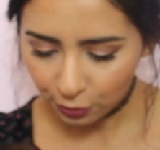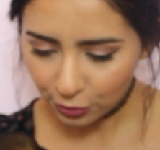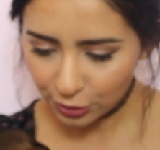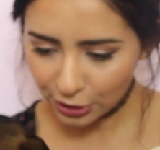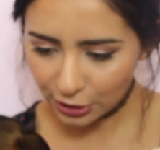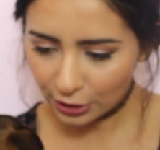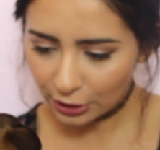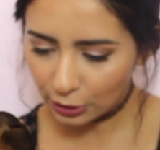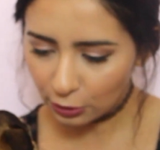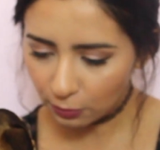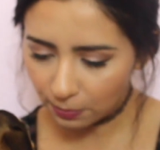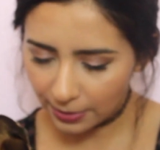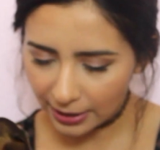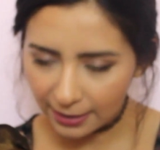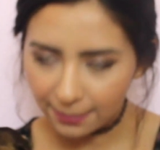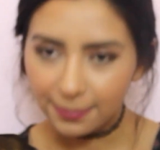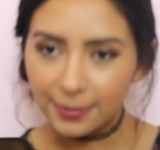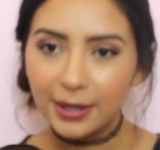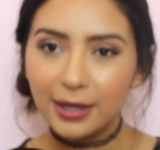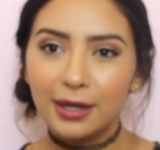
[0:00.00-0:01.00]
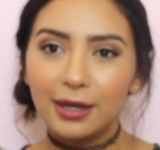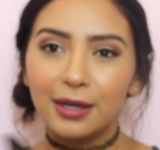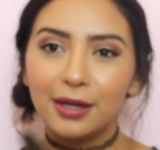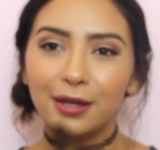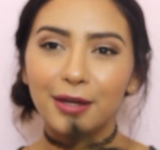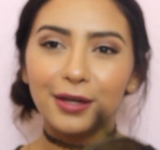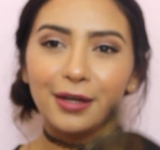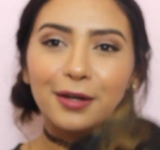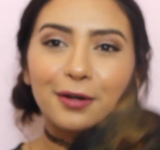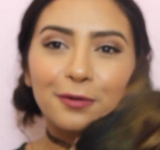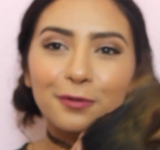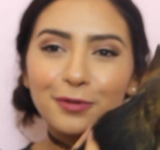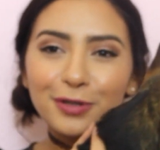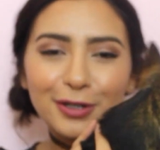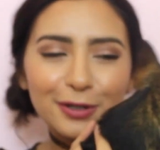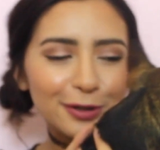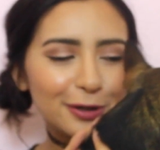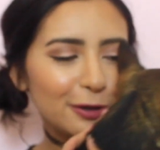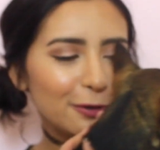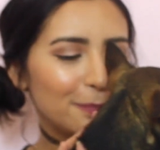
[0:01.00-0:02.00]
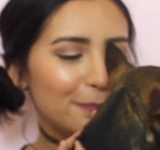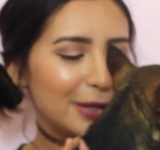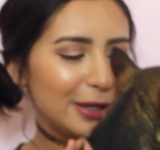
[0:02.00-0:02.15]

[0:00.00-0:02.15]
who's your cute baby? Who's your cute